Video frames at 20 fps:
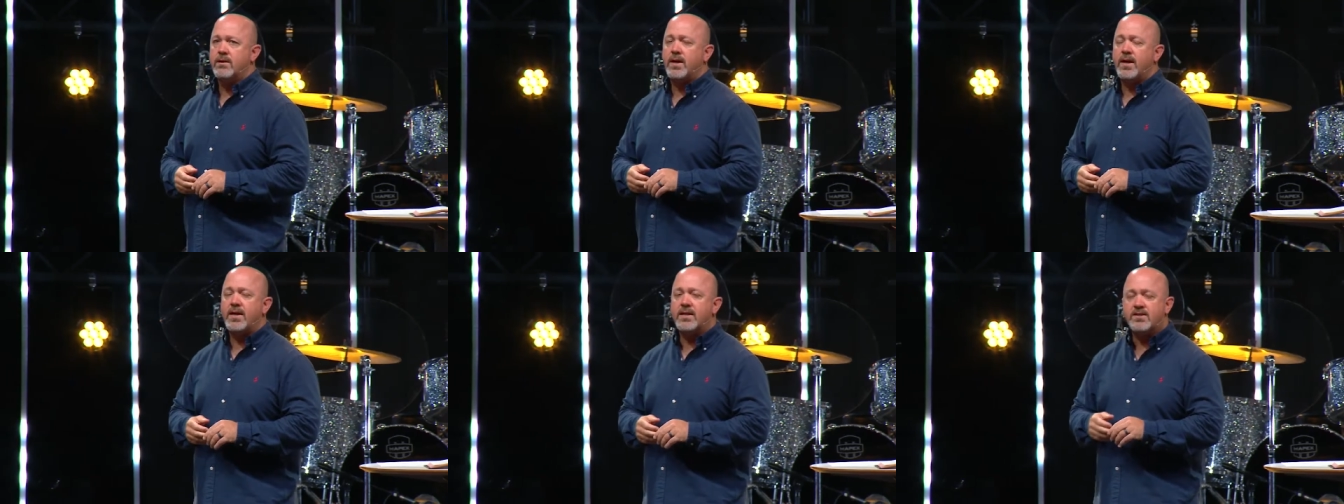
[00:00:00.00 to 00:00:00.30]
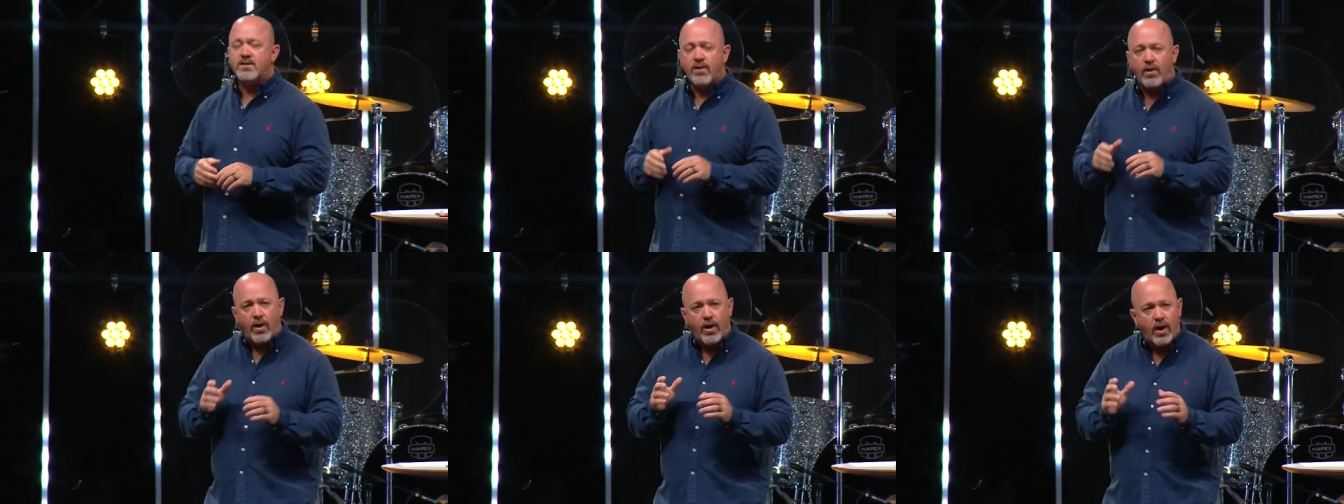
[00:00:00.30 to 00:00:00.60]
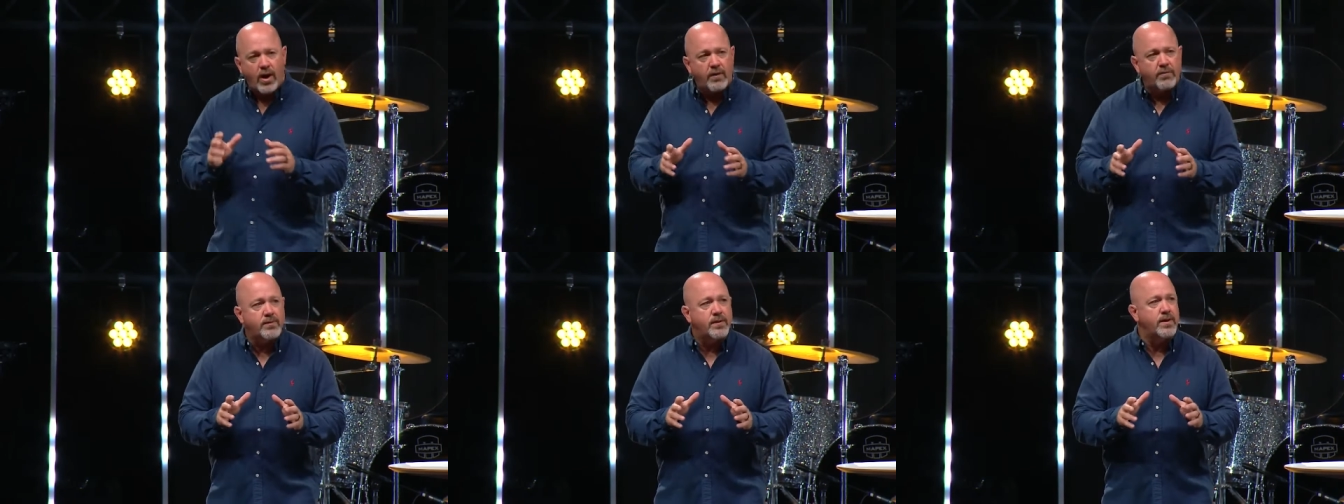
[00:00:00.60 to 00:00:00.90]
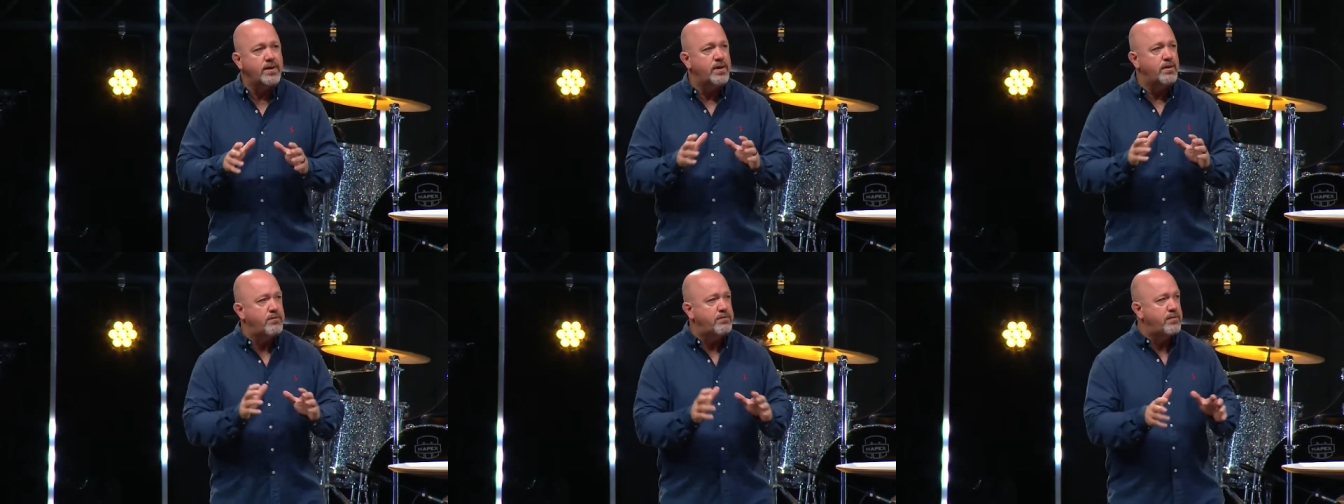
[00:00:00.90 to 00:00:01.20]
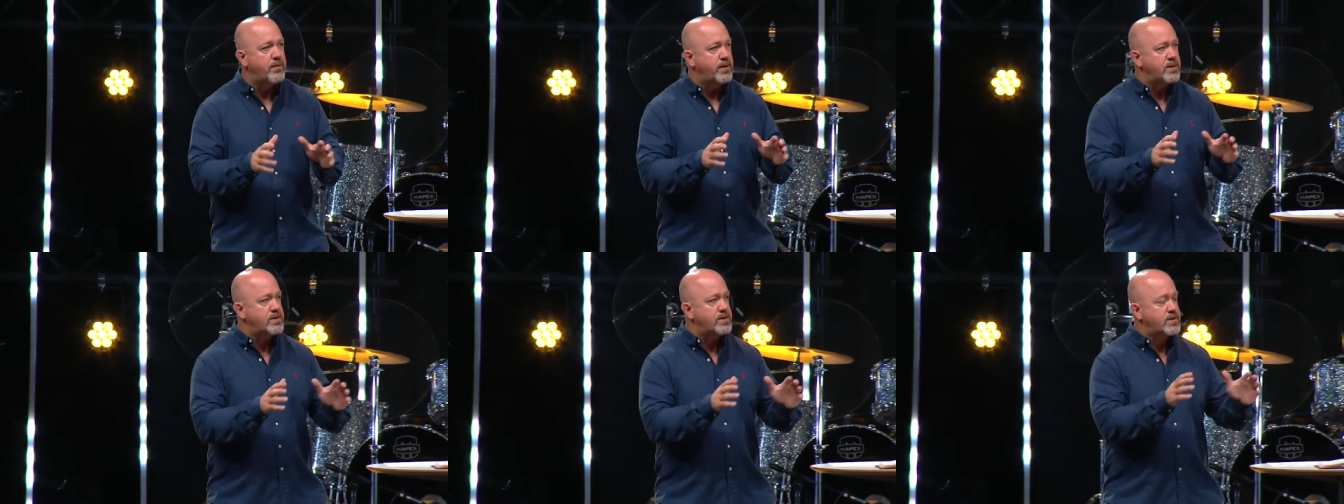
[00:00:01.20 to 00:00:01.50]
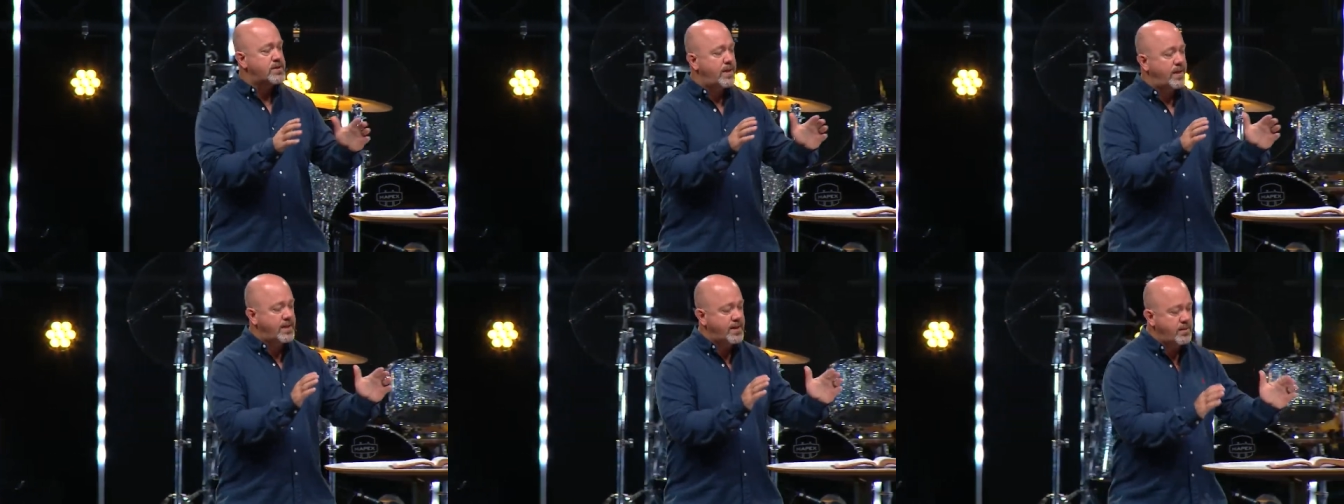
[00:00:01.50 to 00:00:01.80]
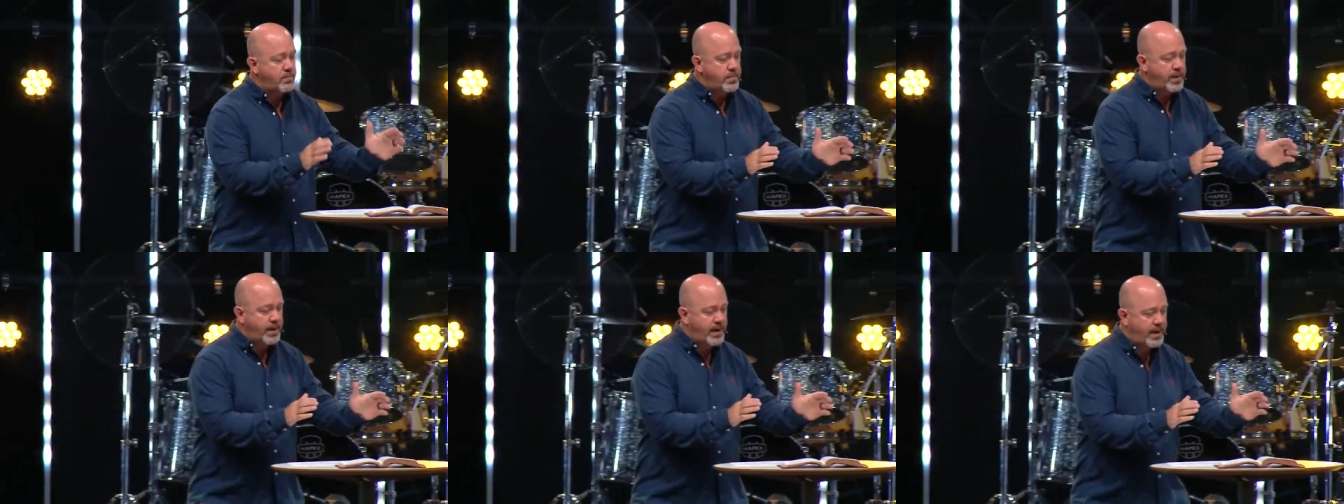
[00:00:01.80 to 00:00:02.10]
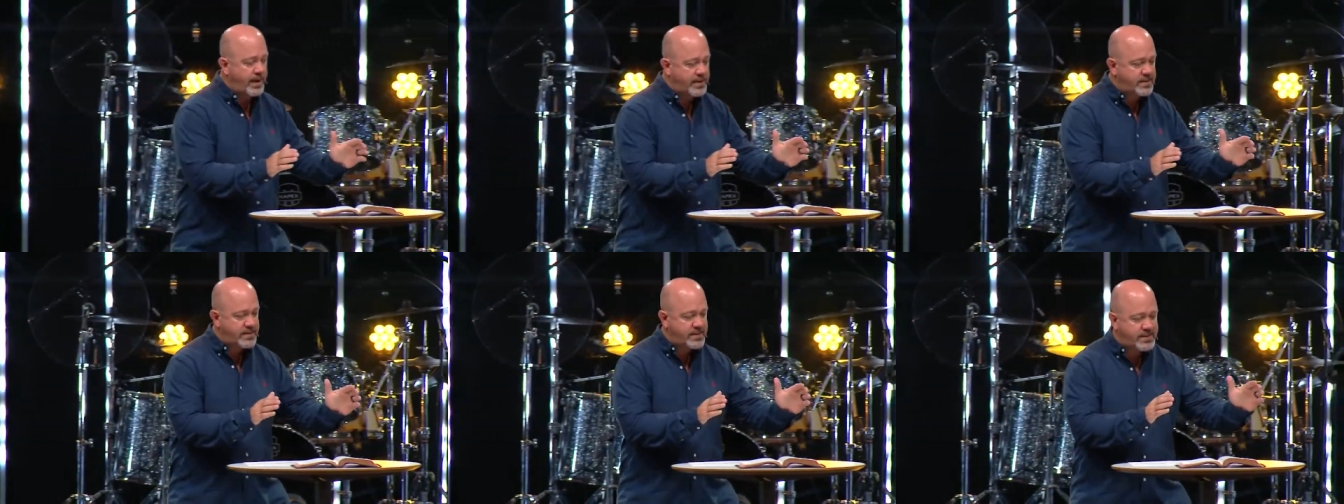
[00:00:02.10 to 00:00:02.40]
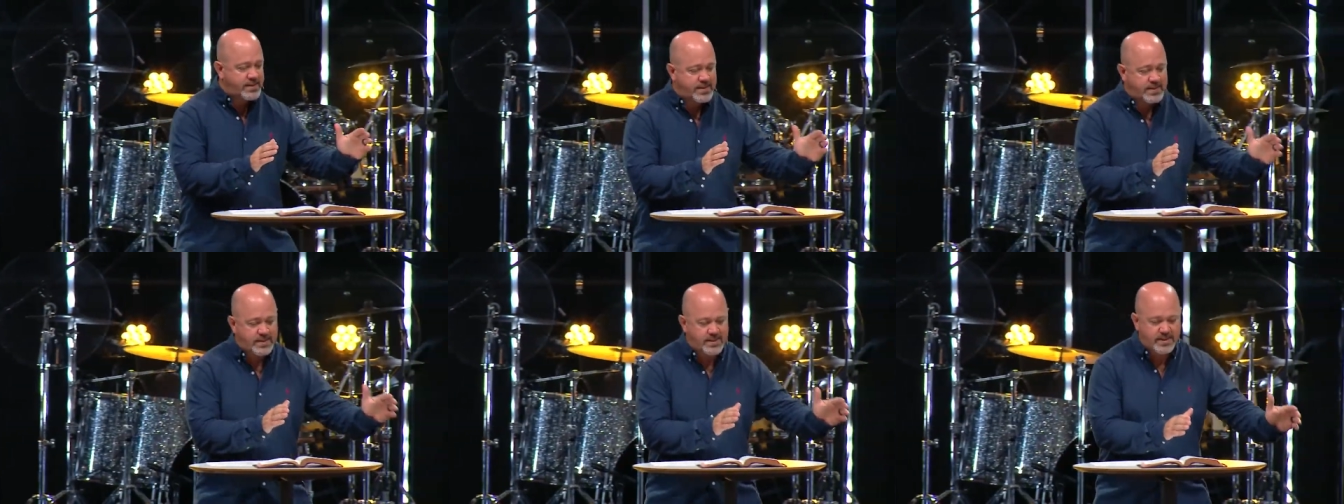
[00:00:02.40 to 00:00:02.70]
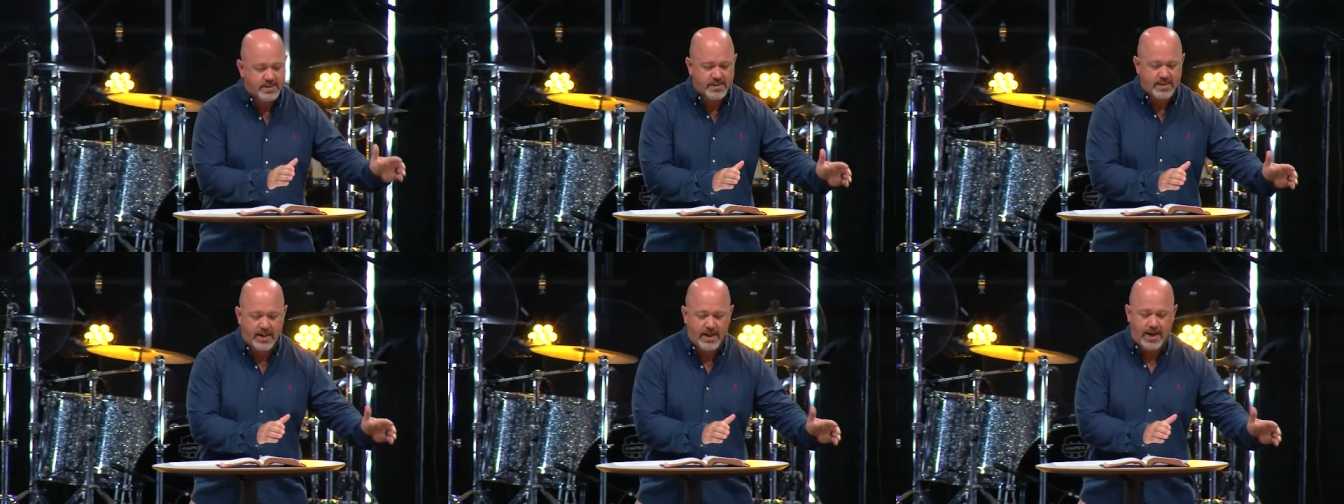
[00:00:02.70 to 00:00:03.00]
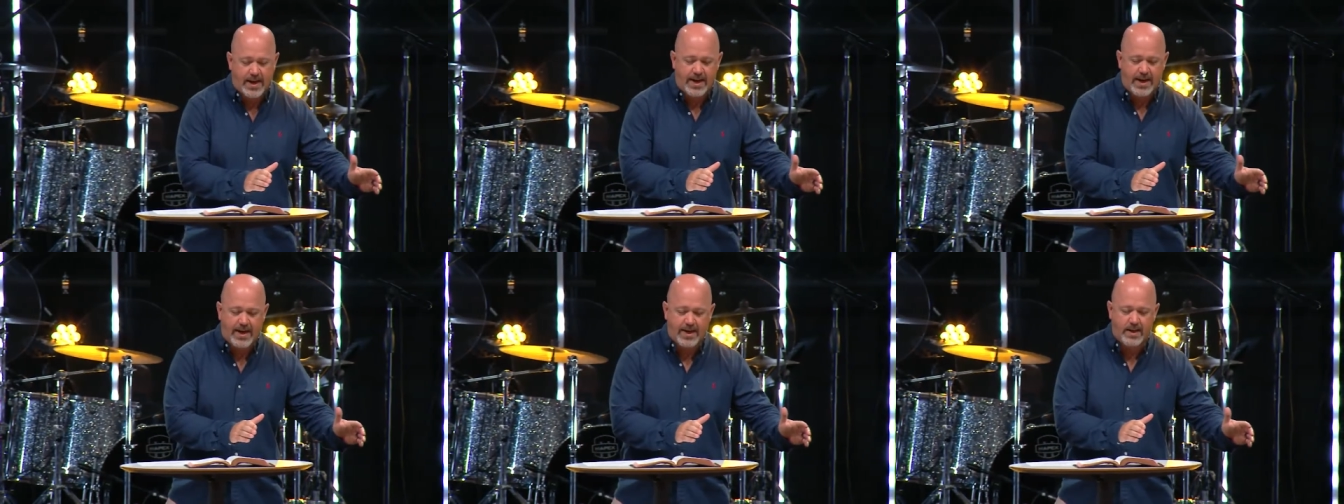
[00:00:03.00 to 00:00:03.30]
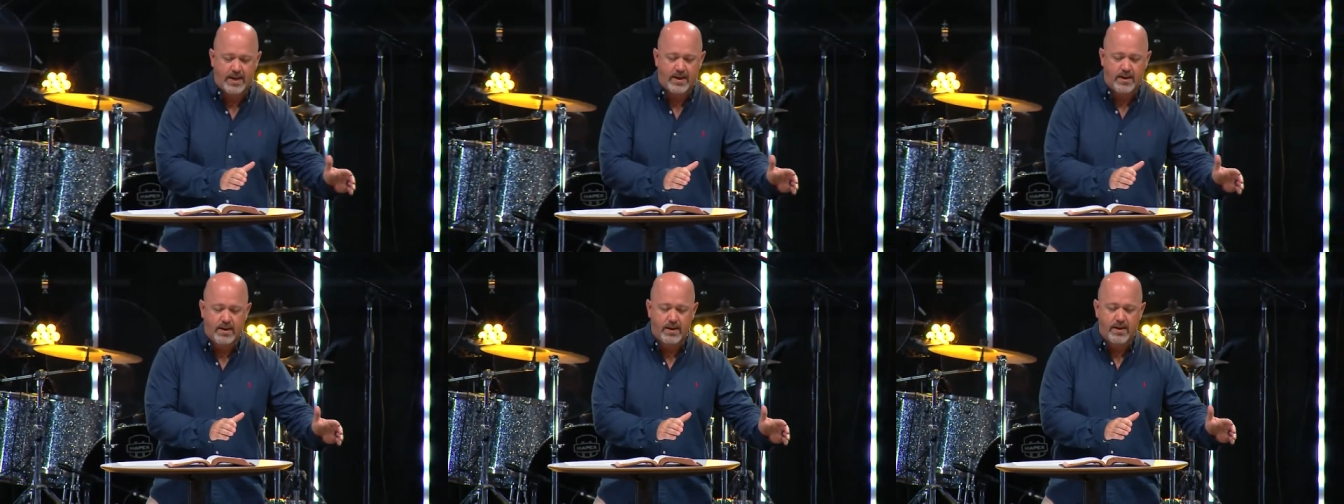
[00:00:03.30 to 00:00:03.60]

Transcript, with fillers: It's often the first thing that begins to slide.